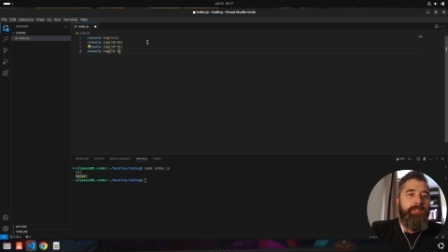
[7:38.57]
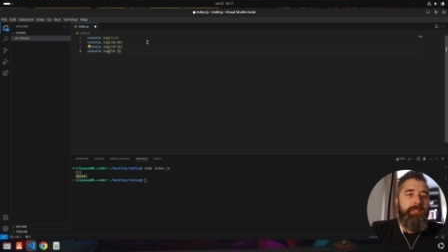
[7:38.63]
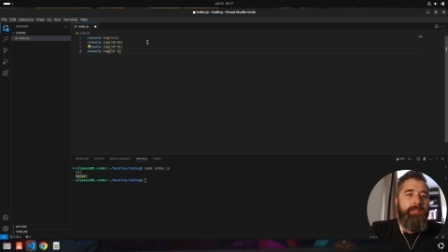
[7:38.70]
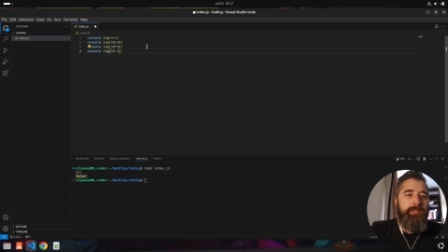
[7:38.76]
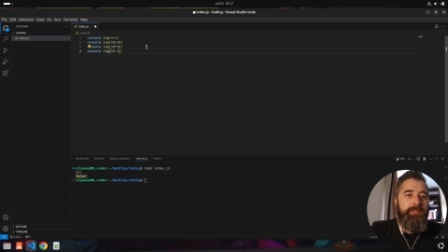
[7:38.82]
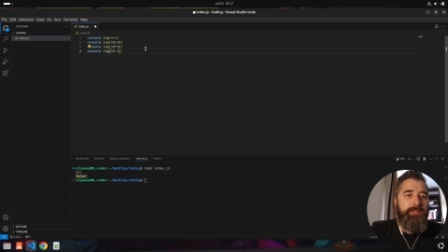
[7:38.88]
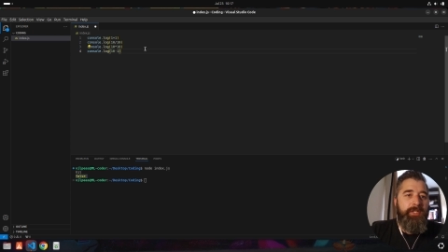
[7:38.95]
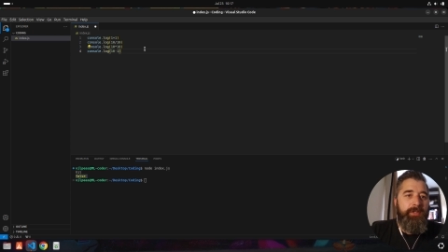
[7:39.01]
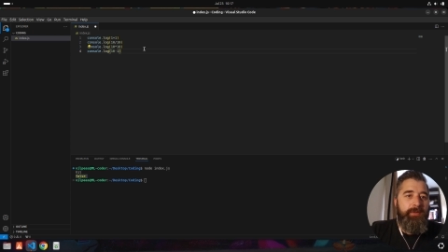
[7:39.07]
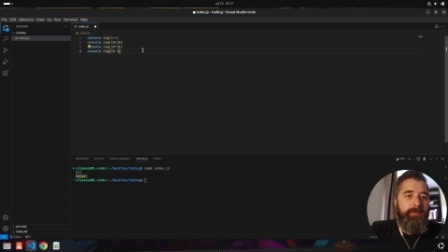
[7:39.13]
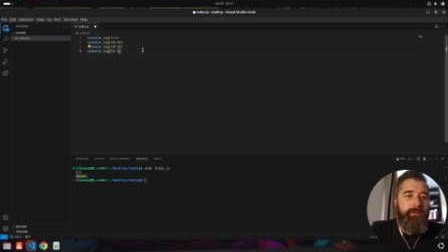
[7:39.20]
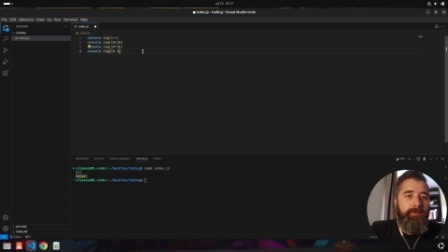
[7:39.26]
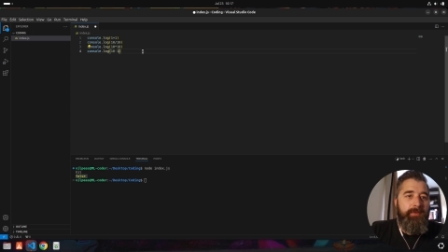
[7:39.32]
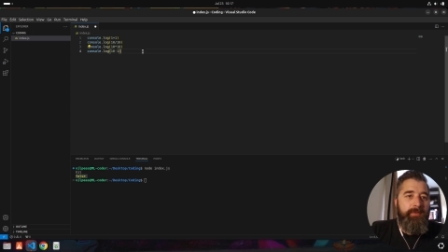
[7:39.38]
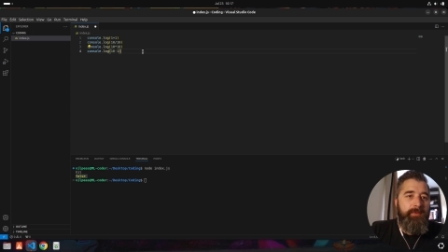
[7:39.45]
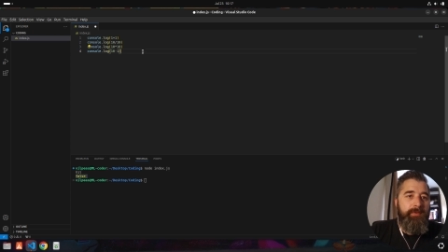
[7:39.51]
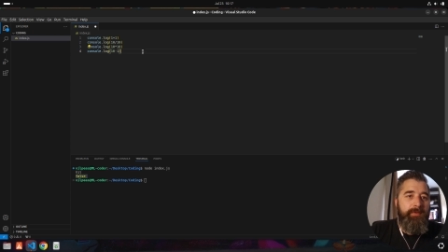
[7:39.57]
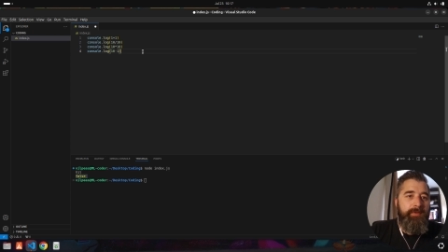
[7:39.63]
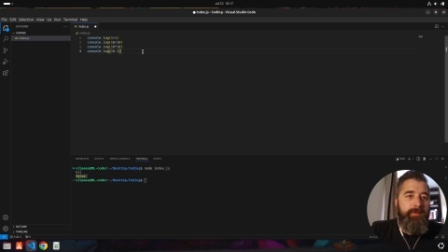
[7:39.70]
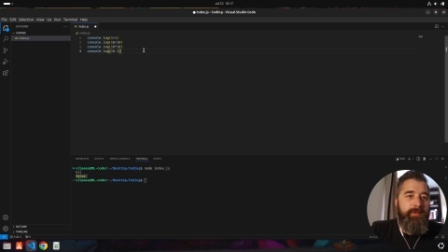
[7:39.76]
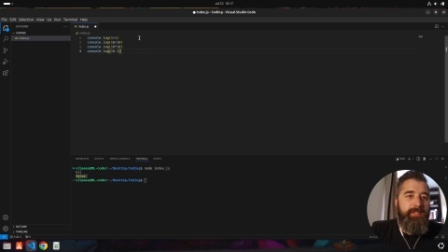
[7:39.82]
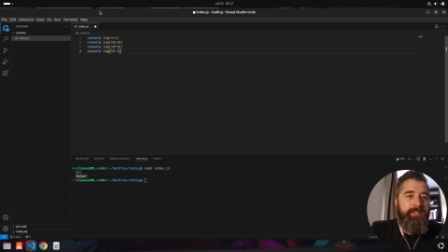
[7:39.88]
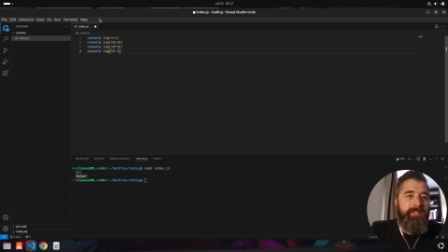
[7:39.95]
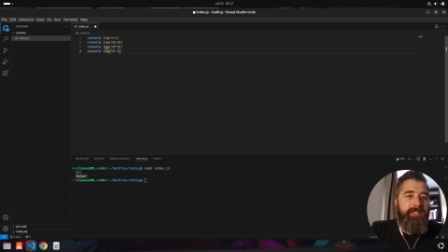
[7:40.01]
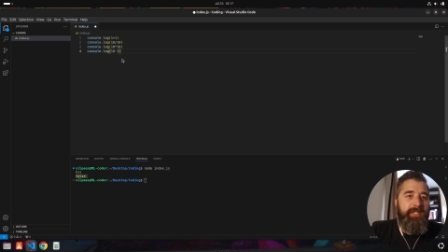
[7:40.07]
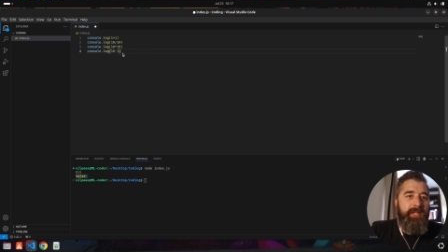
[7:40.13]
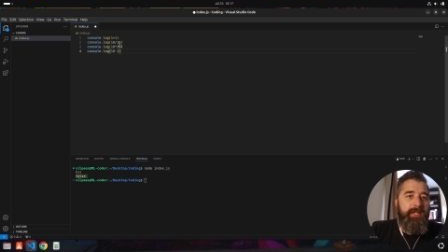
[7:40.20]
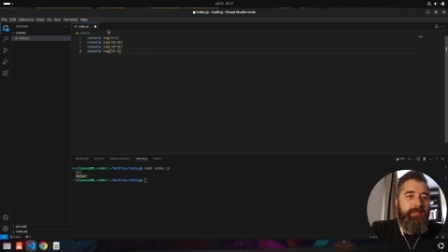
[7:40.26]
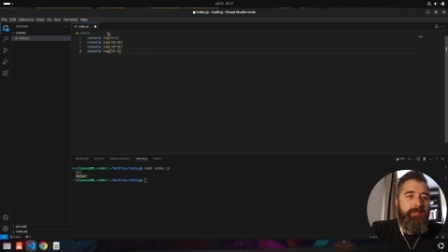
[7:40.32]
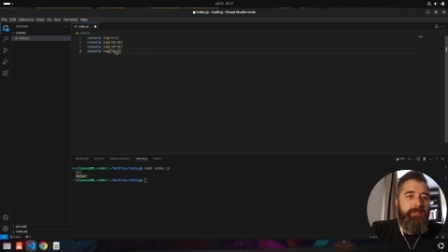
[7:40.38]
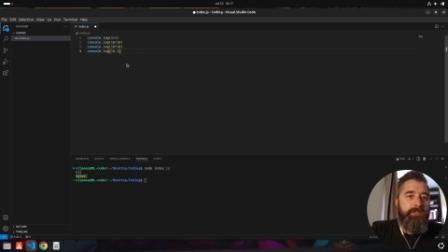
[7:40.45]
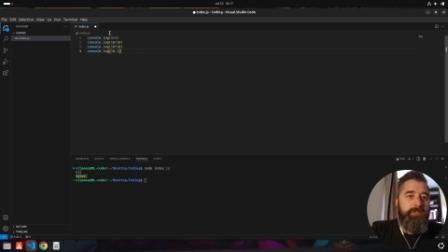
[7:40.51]
So this is how
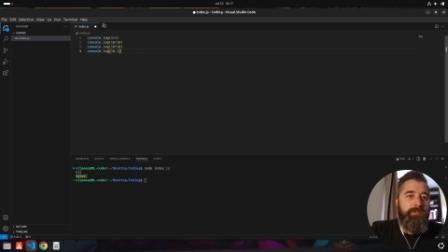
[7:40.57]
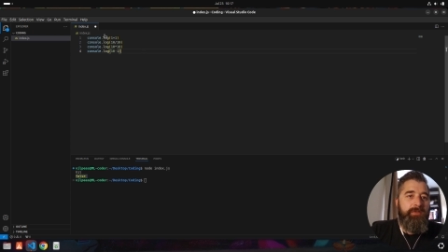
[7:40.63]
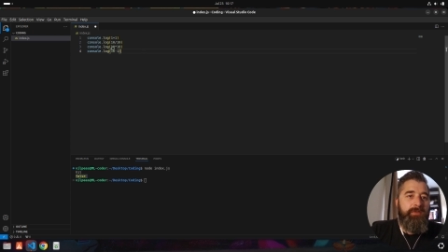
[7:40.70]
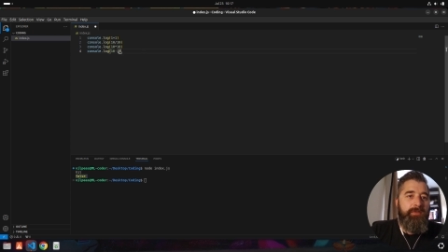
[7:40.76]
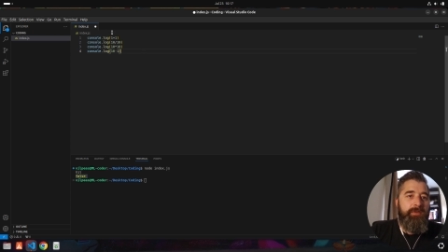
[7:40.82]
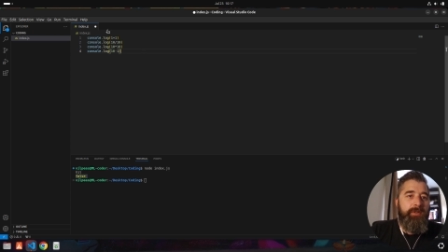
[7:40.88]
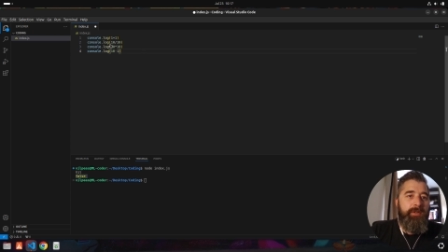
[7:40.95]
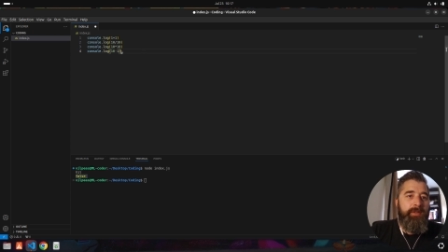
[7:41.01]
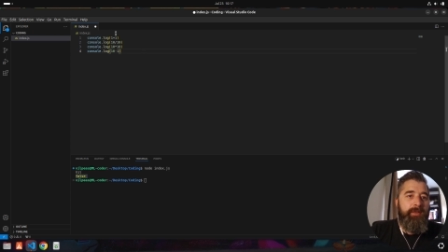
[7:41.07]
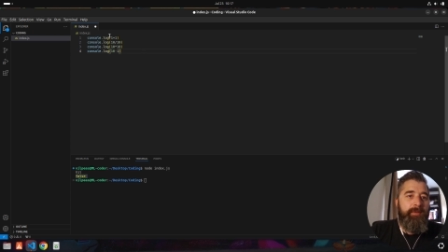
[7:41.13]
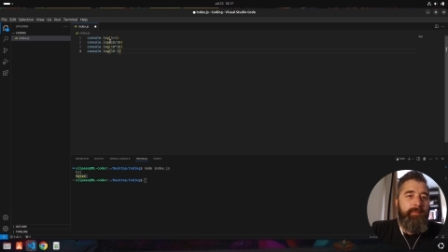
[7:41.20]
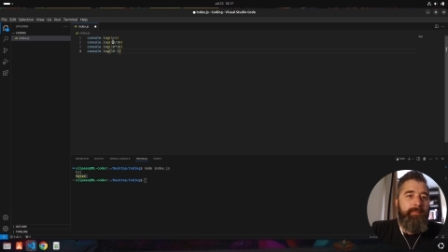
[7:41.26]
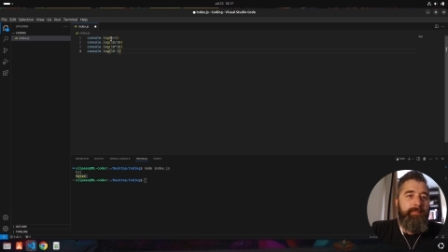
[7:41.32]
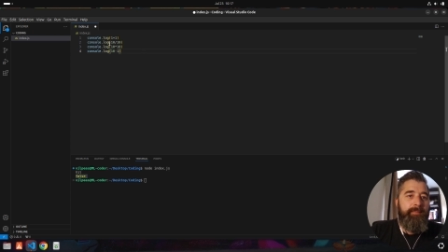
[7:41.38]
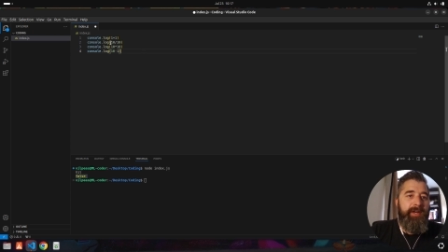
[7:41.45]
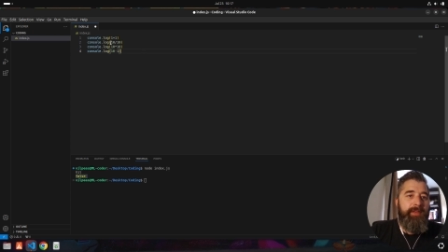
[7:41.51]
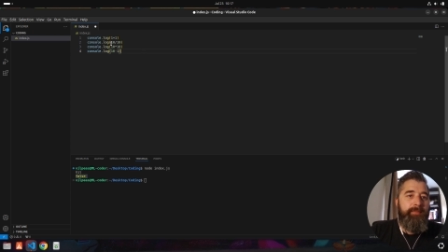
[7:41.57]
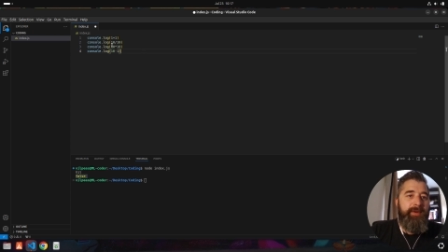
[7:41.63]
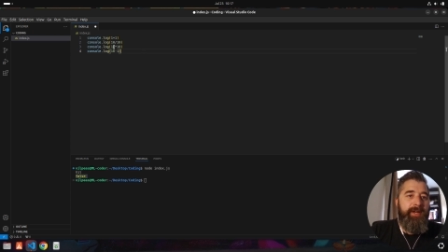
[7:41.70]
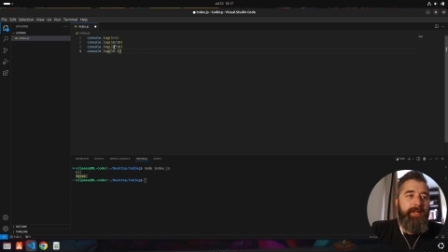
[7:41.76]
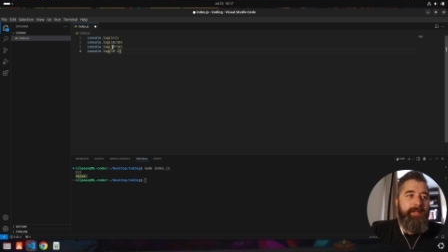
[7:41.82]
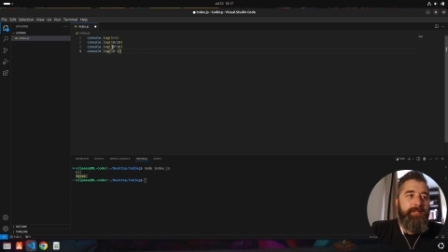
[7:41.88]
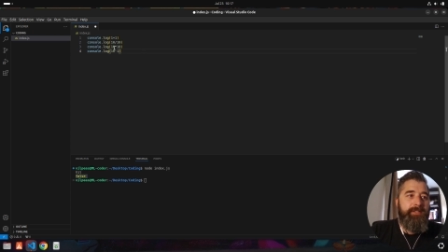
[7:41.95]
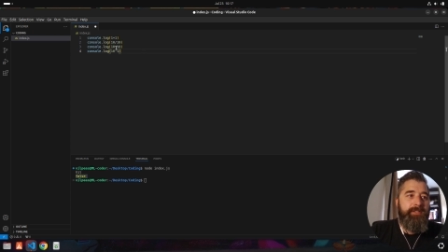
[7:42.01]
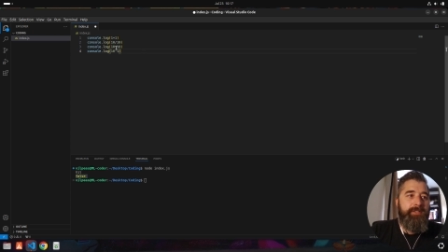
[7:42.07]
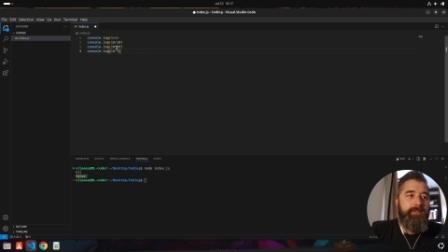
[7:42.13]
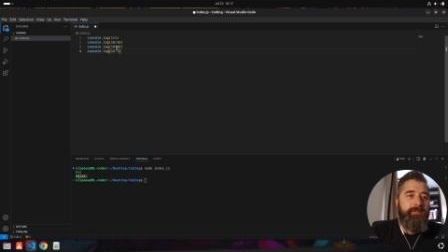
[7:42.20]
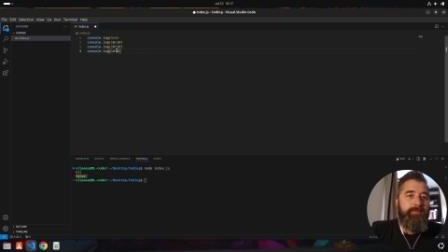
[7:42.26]
you do mathematics.